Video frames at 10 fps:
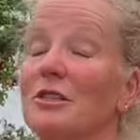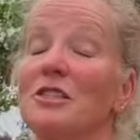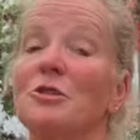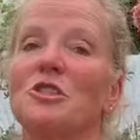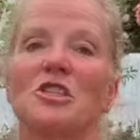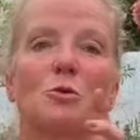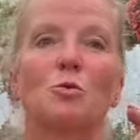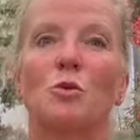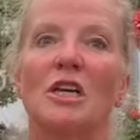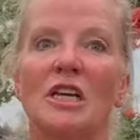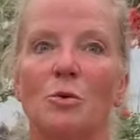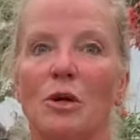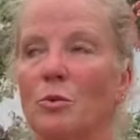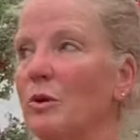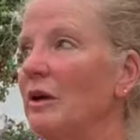let's do just a really
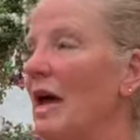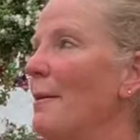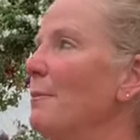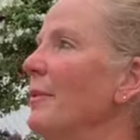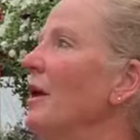quick recap.